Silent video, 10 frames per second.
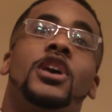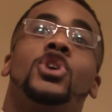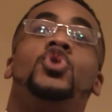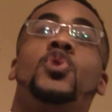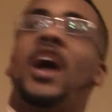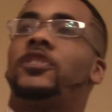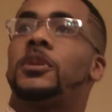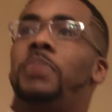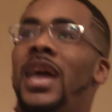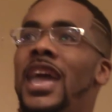you have
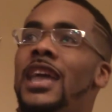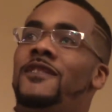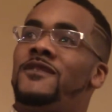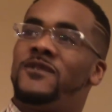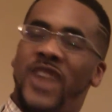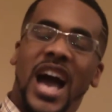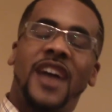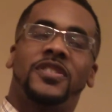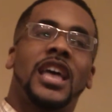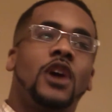to pay
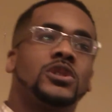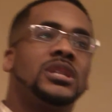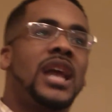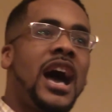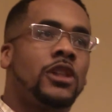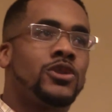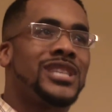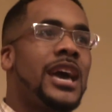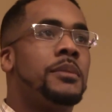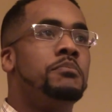$5,000
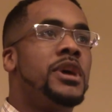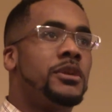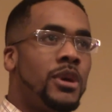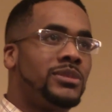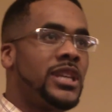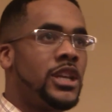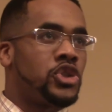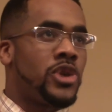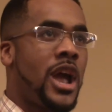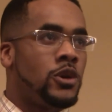at a minimum to get
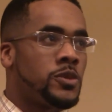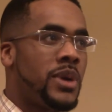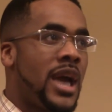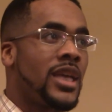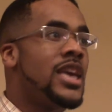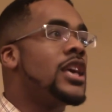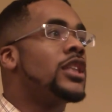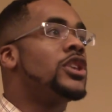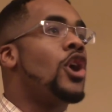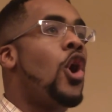your house back.
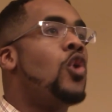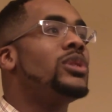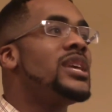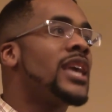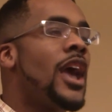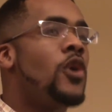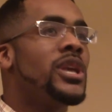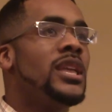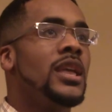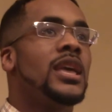The only
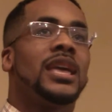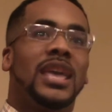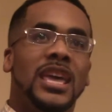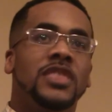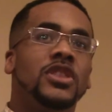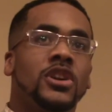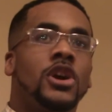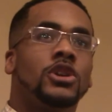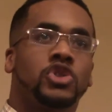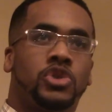county in the
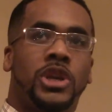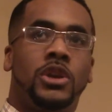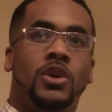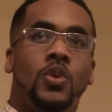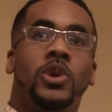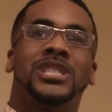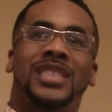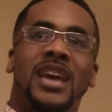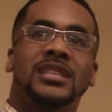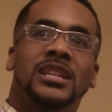country which
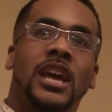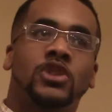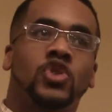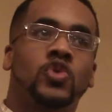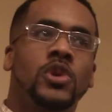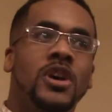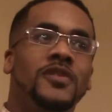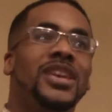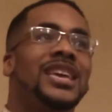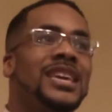that is not true
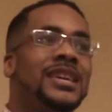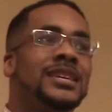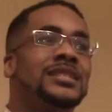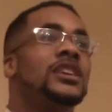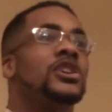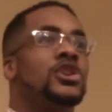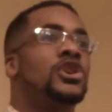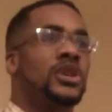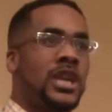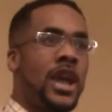of is
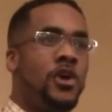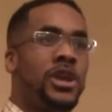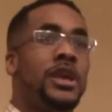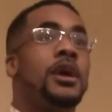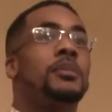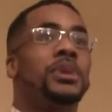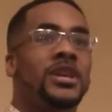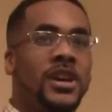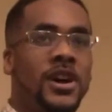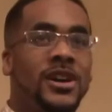Cook County,
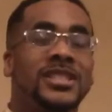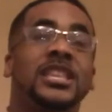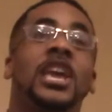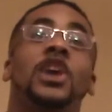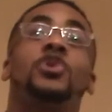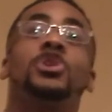because Karen